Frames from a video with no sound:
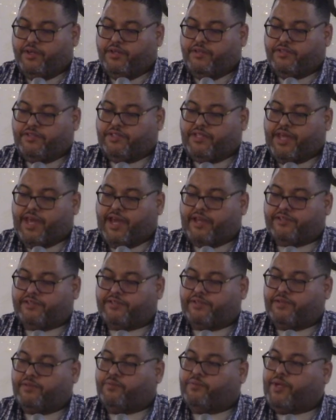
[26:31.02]
She
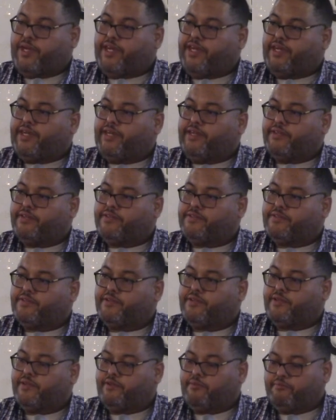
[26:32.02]
actually weakens
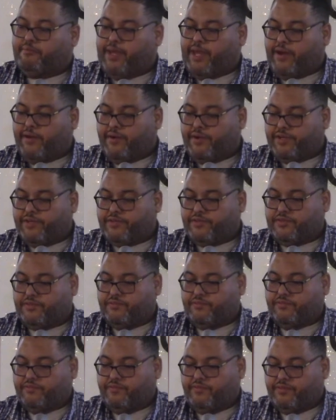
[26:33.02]
marriage.
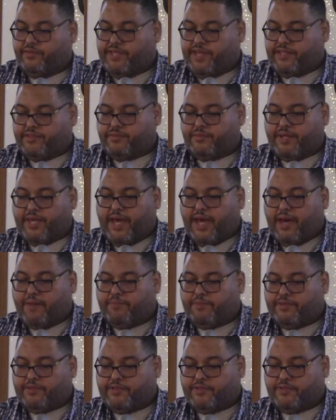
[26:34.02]
That's what
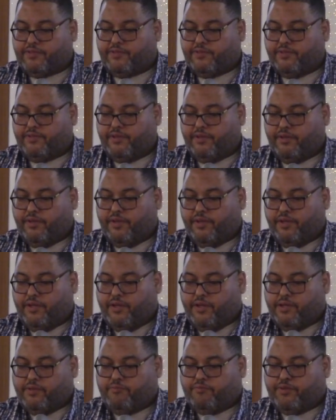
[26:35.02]
happens.
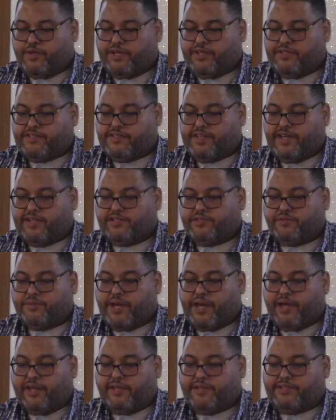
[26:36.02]
Bring
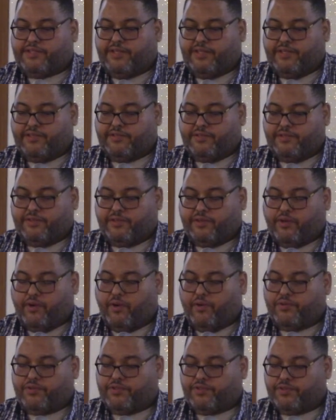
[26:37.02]
sexuality into the
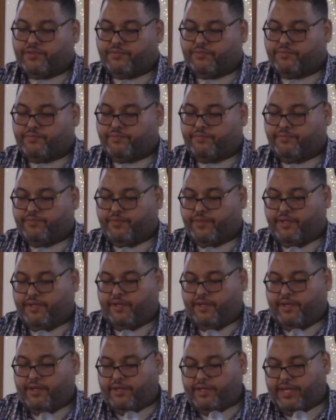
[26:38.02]
culture.
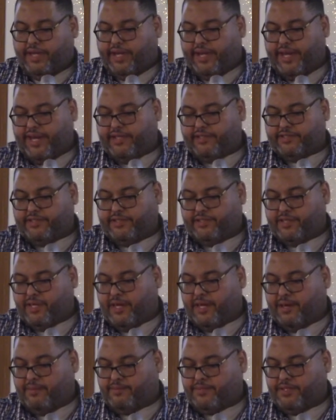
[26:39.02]
In ancient
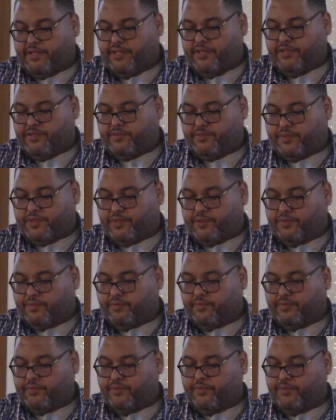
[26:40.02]
times in
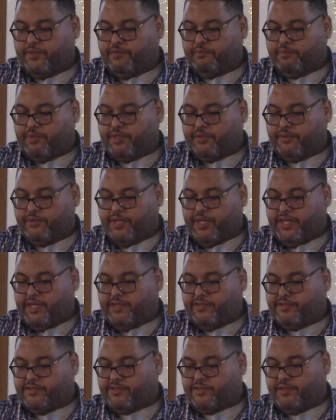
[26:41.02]
Israel, the Middle
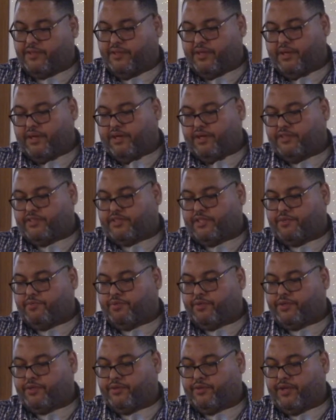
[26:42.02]
East, she
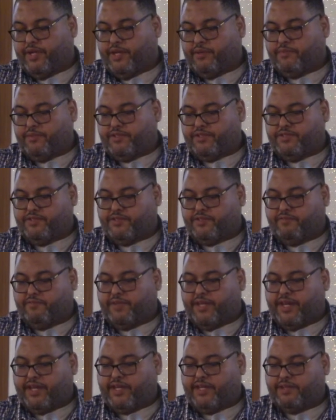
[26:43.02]
put her images of
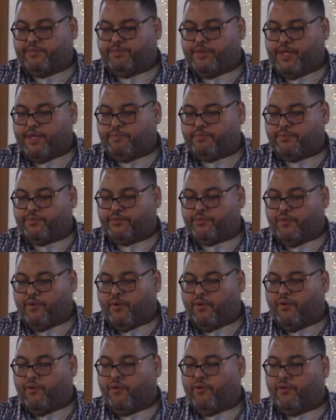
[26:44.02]
naked people
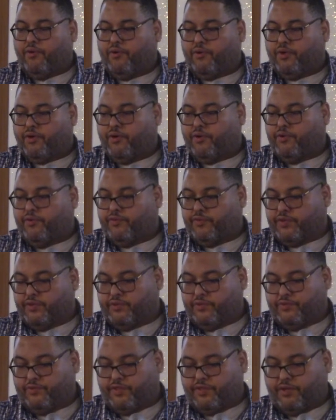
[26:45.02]
all
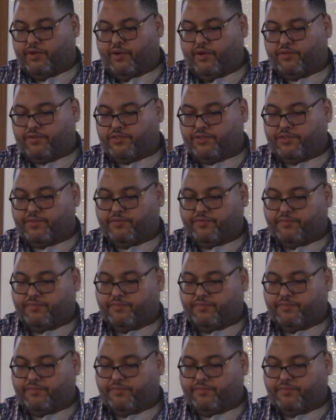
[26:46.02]
over the culture.